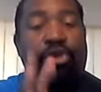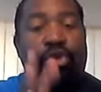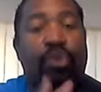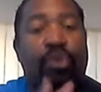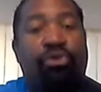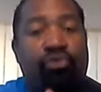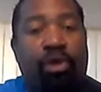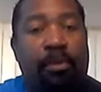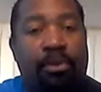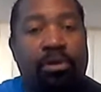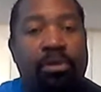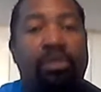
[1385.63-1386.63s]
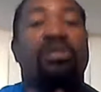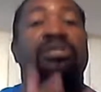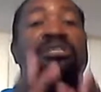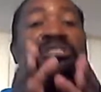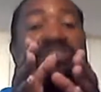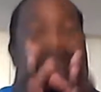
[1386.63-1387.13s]
You and the drummer,
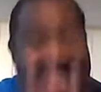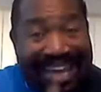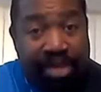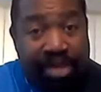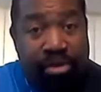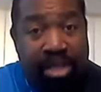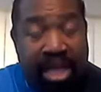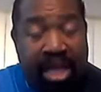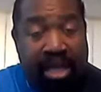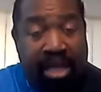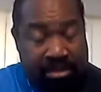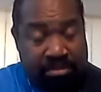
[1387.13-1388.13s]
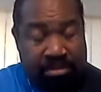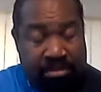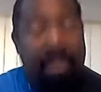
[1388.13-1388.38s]
stay in your lane.